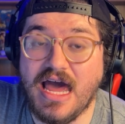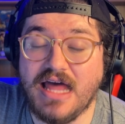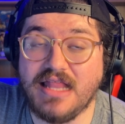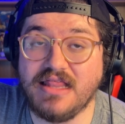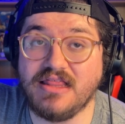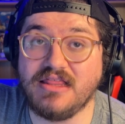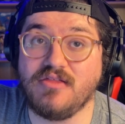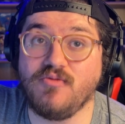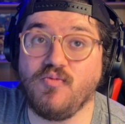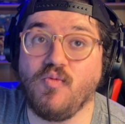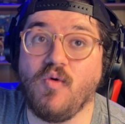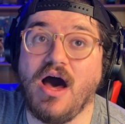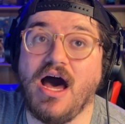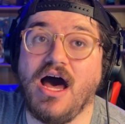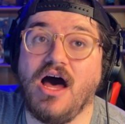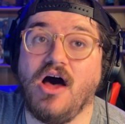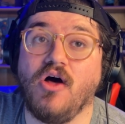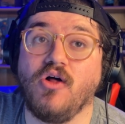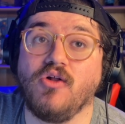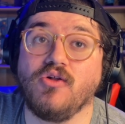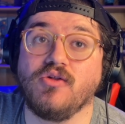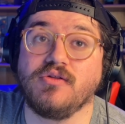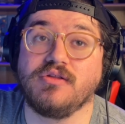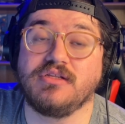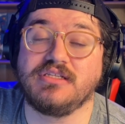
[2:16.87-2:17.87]

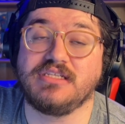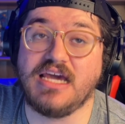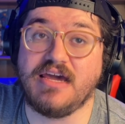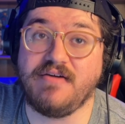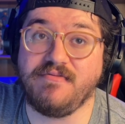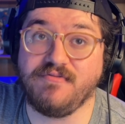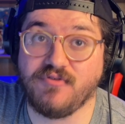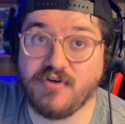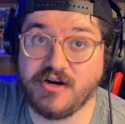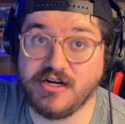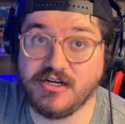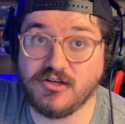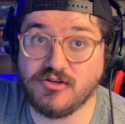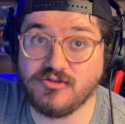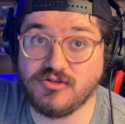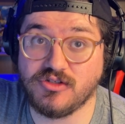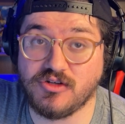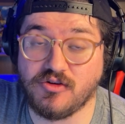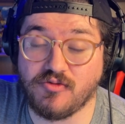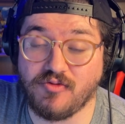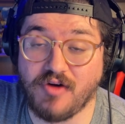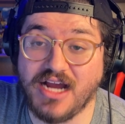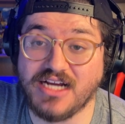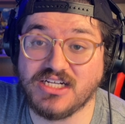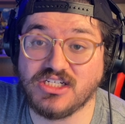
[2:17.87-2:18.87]
While Dave Franco's
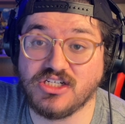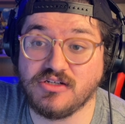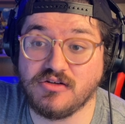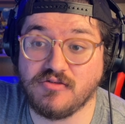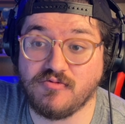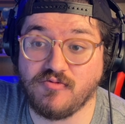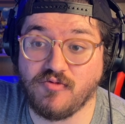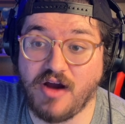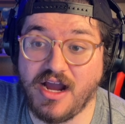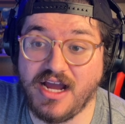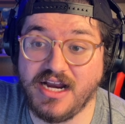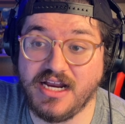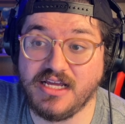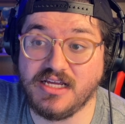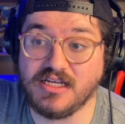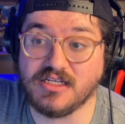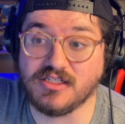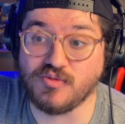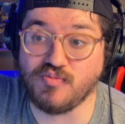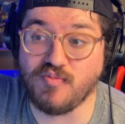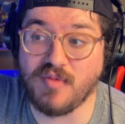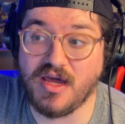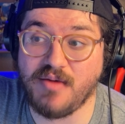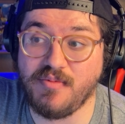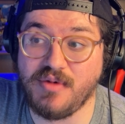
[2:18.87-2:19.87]
direction and writing
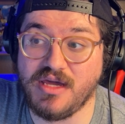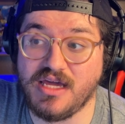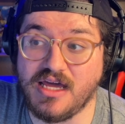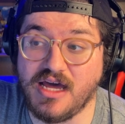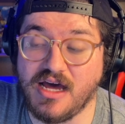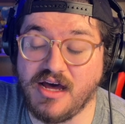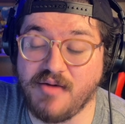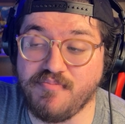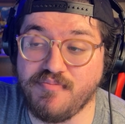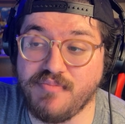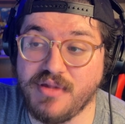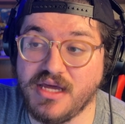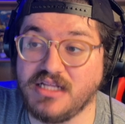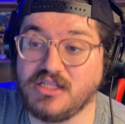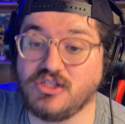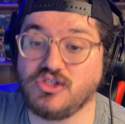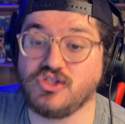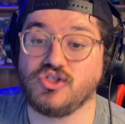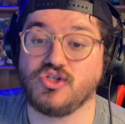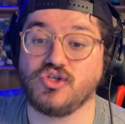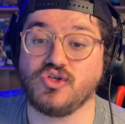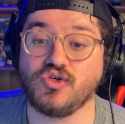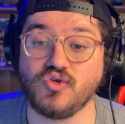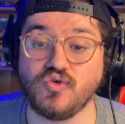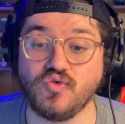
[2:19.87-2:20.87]
is maybe a bit
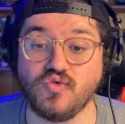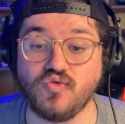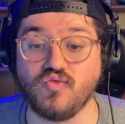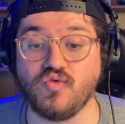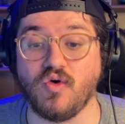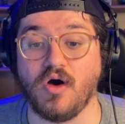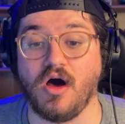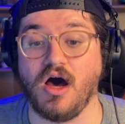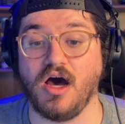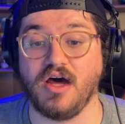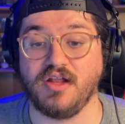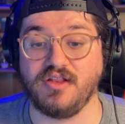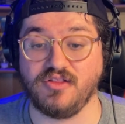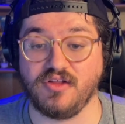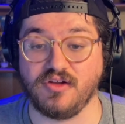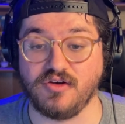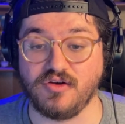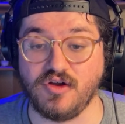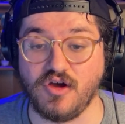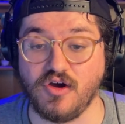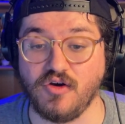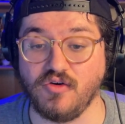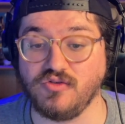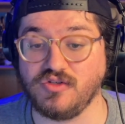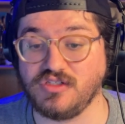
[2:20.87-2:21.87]
too on the
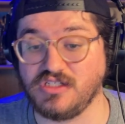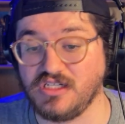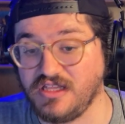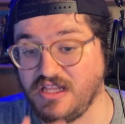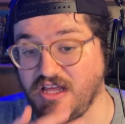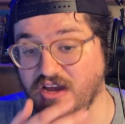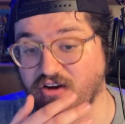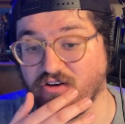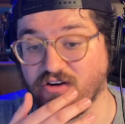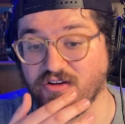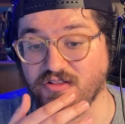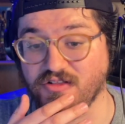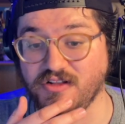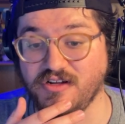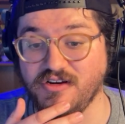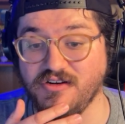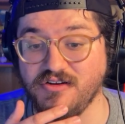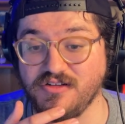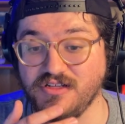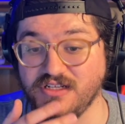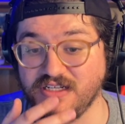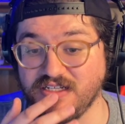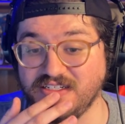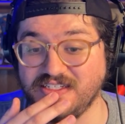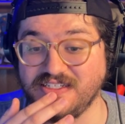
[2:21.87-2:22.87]
nose, and there are
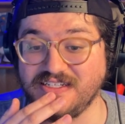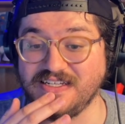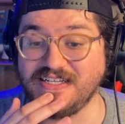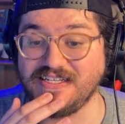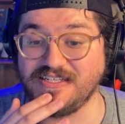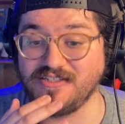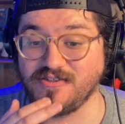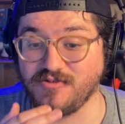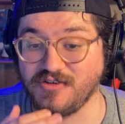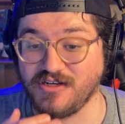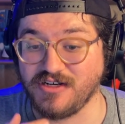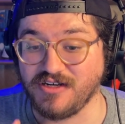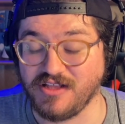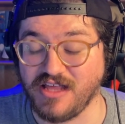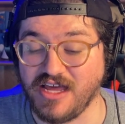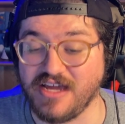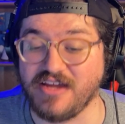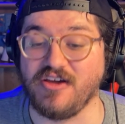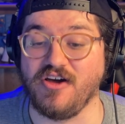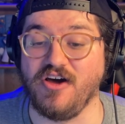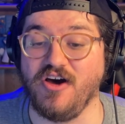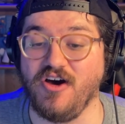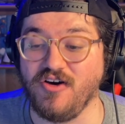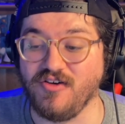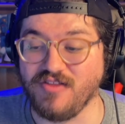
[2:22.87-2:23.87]
literally scenes where you're
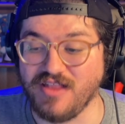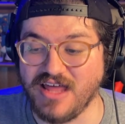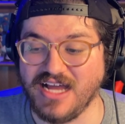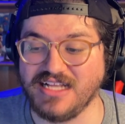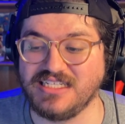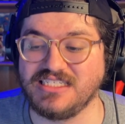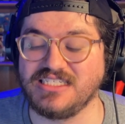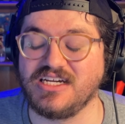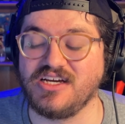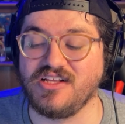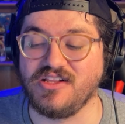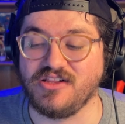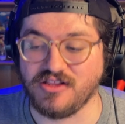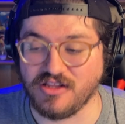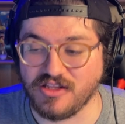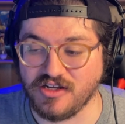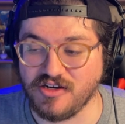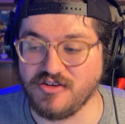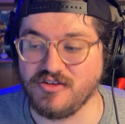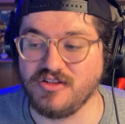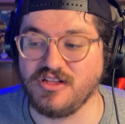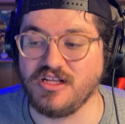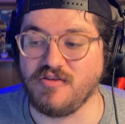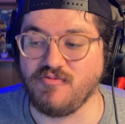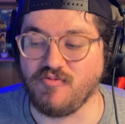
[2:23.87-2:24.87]
like, oh, that's
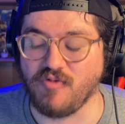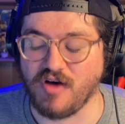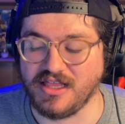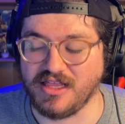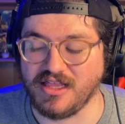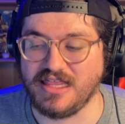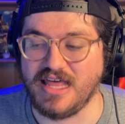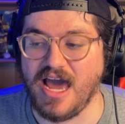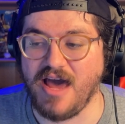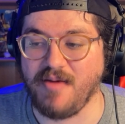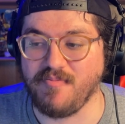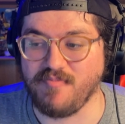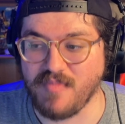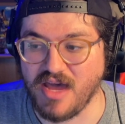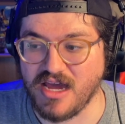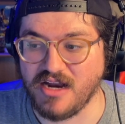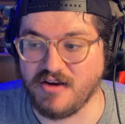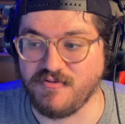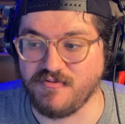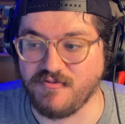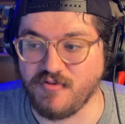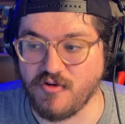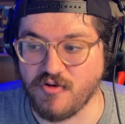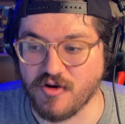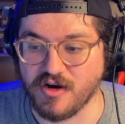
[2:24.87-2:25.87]
clearly what that
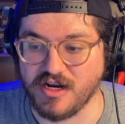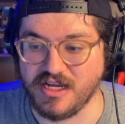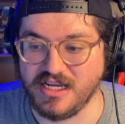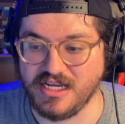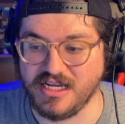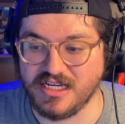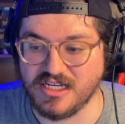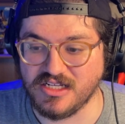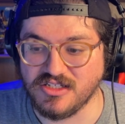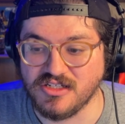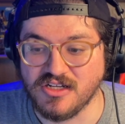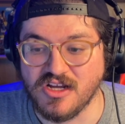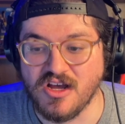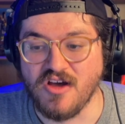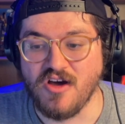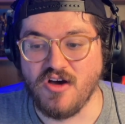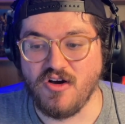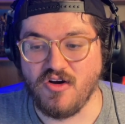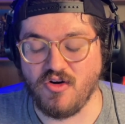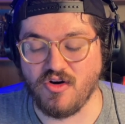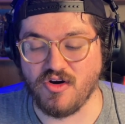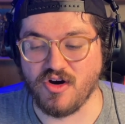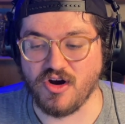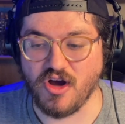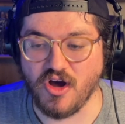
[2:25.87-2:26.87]
metaphor is,
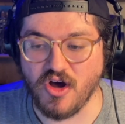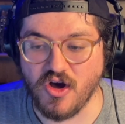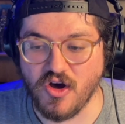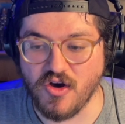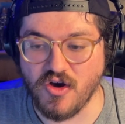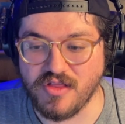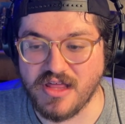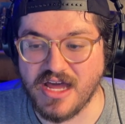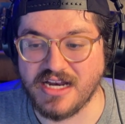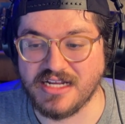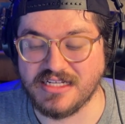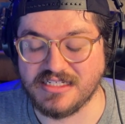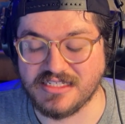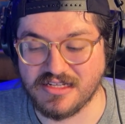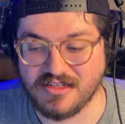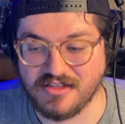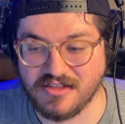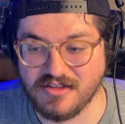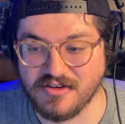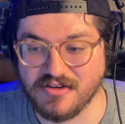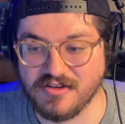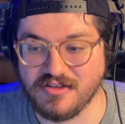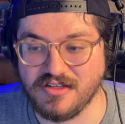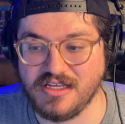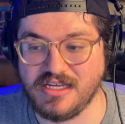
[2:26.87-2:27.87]
or oh, that is
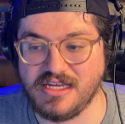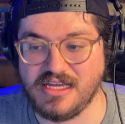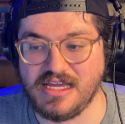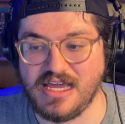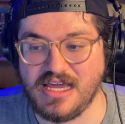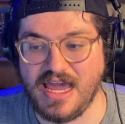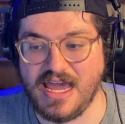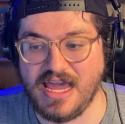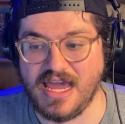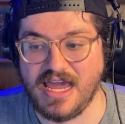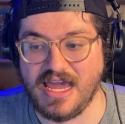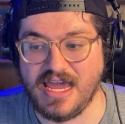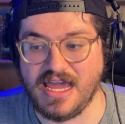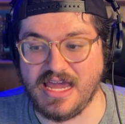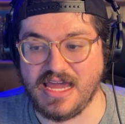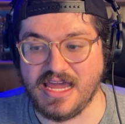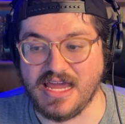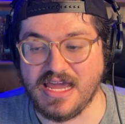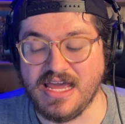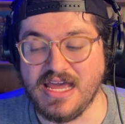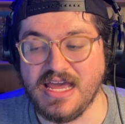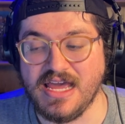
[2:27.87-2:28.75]
clearly a